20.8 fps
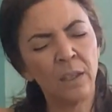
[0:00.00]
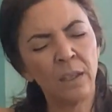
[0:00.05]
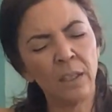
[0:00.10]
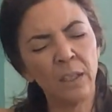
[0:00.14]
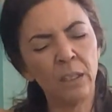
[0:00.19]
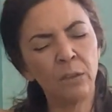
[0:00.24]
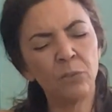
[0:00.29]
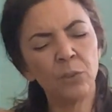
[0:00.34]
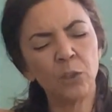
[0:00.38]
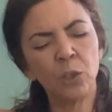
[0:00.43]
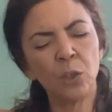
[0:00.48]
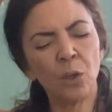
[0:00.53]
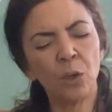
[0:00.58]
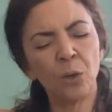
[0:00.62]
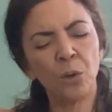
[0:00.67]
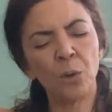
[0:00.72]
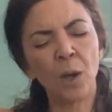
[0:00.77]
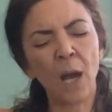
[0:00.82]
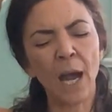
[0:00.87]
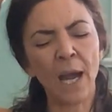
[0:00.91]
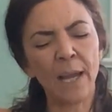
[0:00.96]
Even
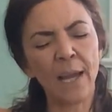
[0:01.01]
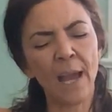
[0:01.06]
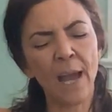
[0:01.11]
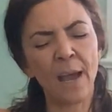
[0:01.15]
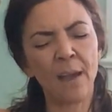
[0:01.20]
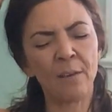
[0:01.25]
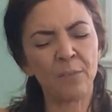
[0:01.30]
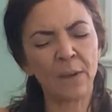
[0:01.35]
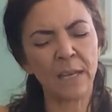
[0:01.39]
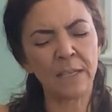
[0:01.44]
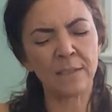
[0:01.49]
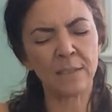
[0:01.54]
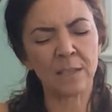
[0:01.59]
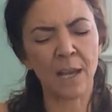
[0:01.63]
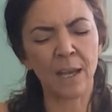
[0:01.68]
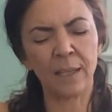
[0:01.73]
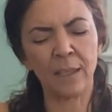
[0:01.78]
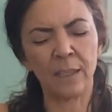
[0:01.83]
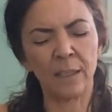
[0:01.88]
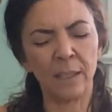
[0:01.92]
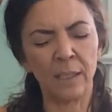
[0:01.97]
though I have
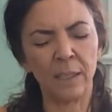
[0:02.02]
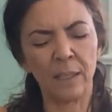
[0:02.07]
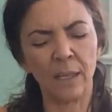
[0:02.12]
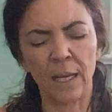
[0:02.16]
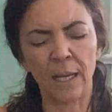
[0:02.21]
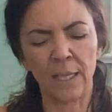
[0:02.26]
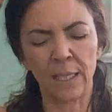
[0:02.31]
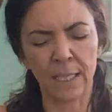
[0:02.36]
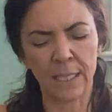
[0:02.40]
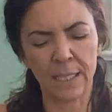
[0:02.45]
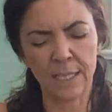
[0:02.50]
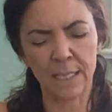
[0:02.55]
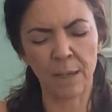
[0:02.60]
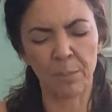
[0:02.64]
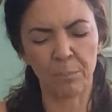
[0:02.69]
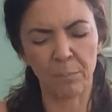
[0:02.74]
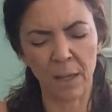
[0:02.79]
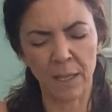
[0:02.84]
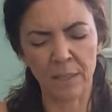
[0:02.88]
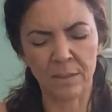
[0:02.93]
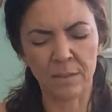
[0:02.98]
anxiety, I
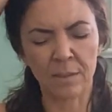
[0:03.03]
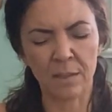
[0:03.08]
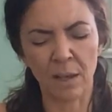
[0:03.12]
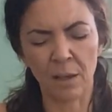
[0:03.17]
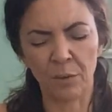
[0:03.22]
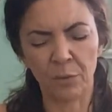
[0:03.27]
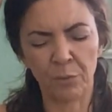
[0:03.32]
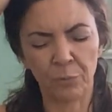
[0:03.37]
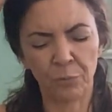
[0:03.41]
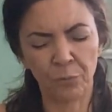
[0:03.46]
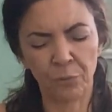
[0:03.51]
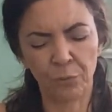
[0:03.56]
accept myself.